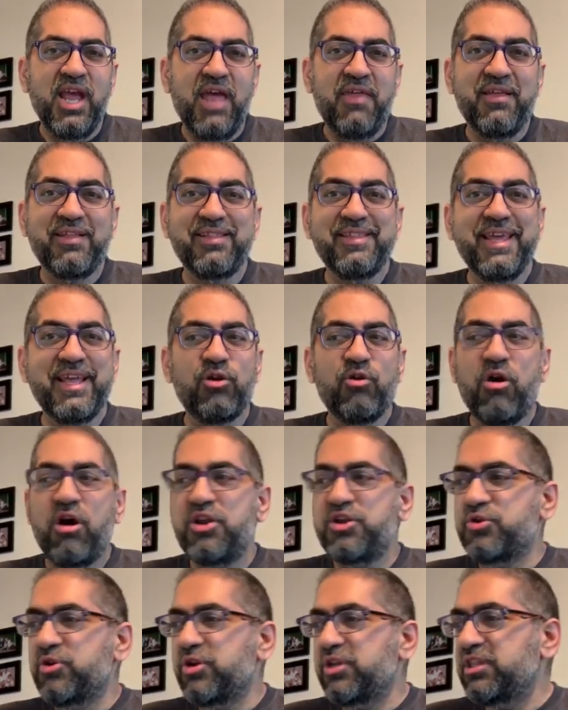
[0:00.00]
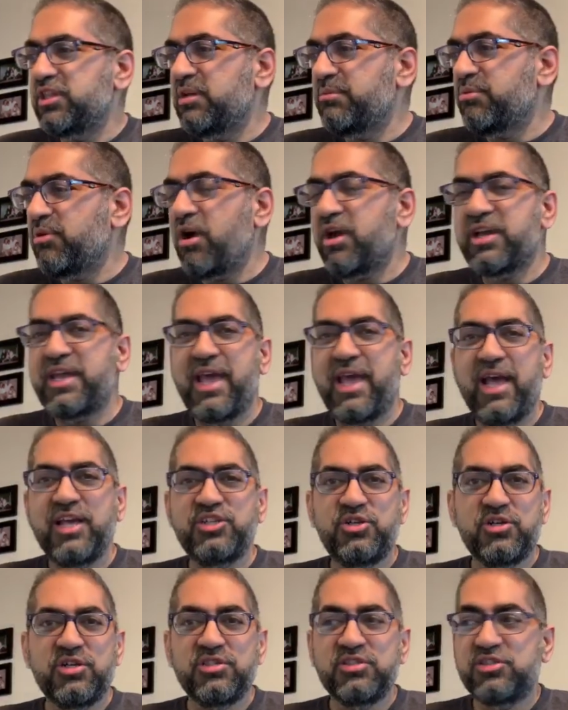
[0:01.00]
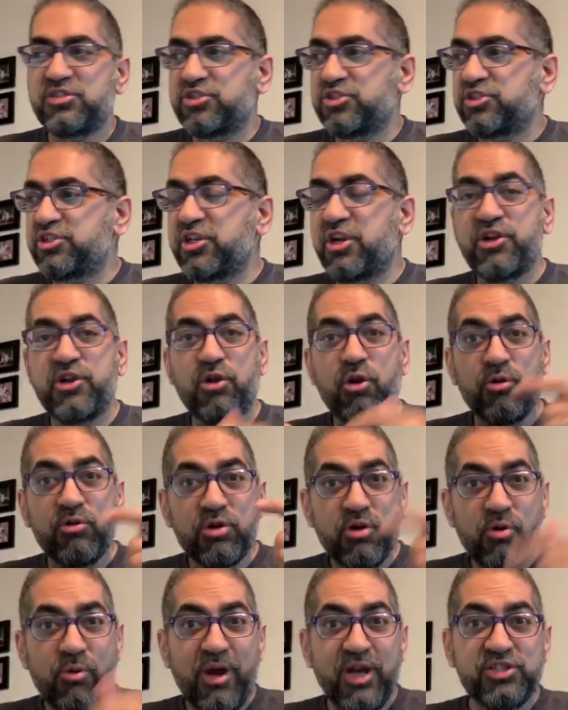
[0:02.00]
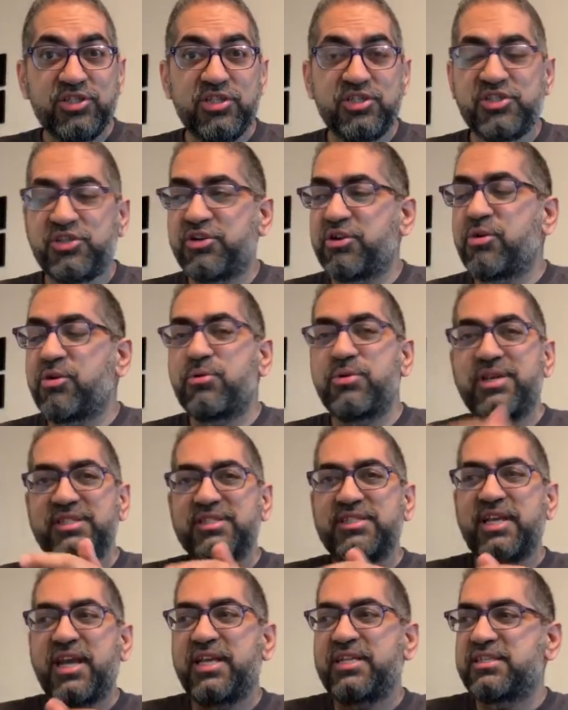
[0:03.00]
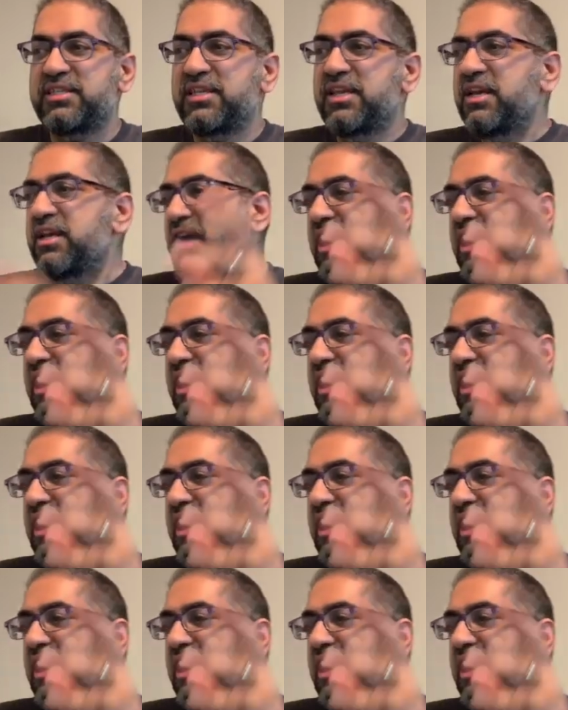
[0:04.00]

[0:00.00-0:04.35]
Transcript: And then later on during the broadcast, you can share your own questions, share your own insights,